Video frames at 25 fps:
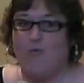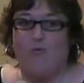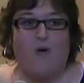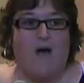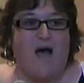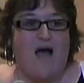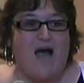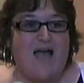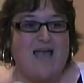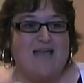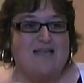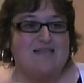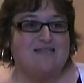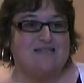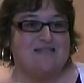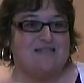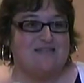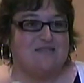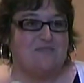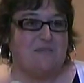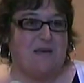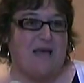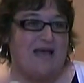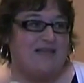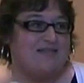Why is
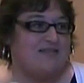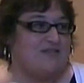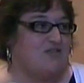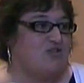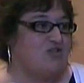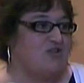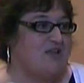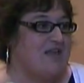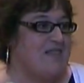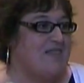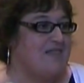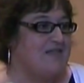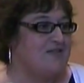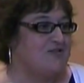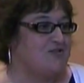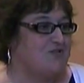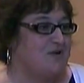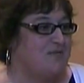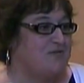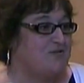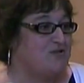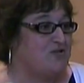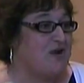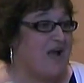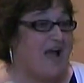this passage in the
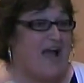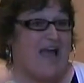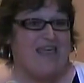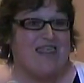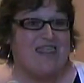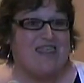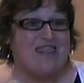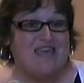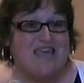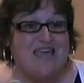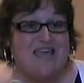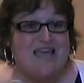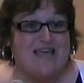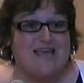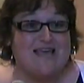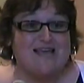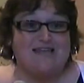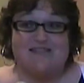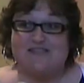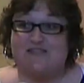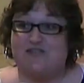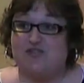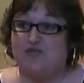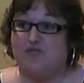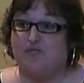scripture? I think
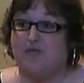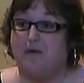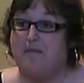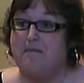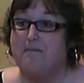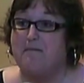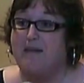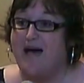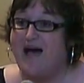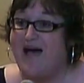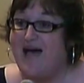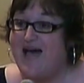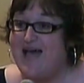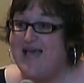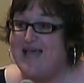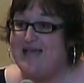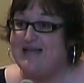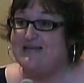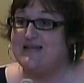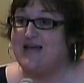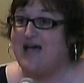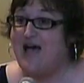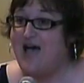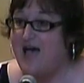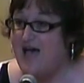it's to
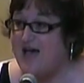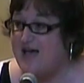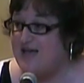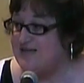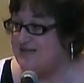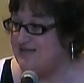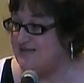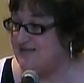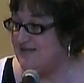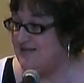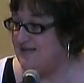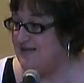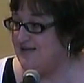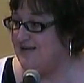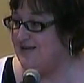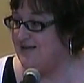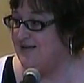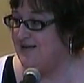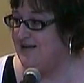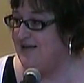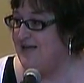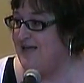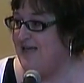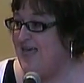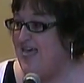remind us
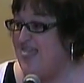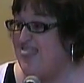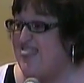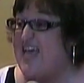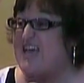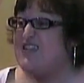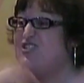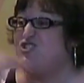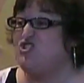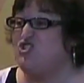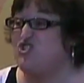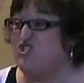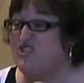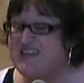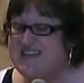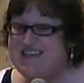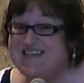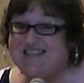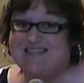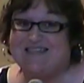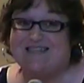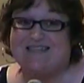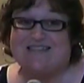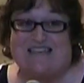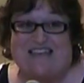that
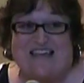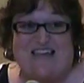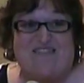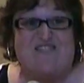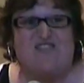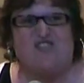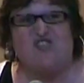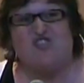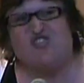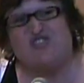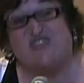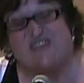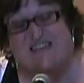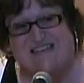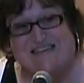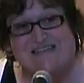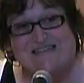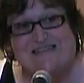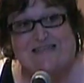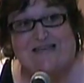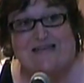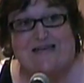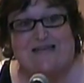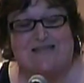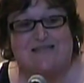Jesus, even
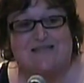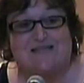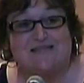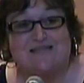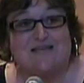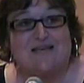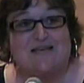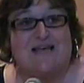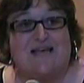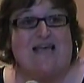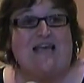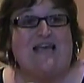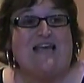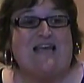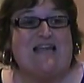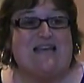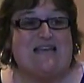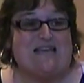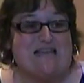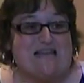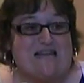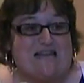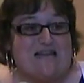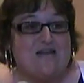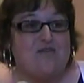Jesus,
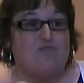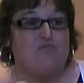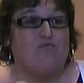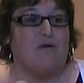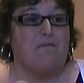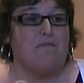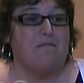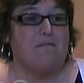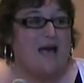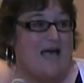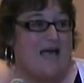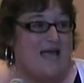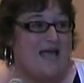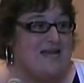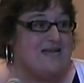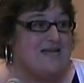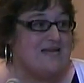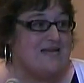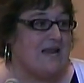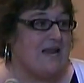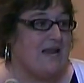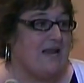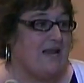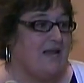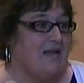needed
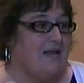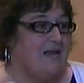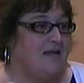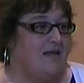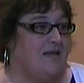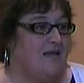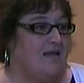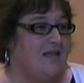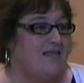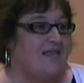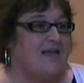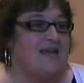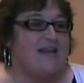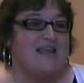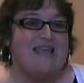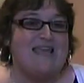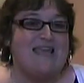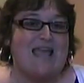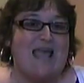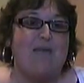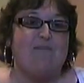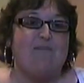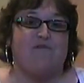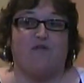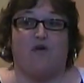reminding that he
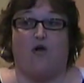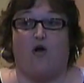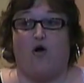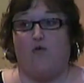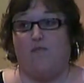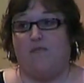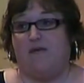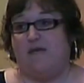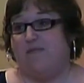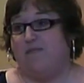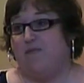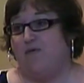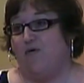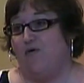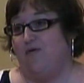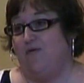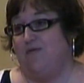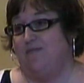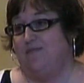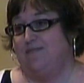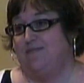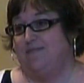came for all people.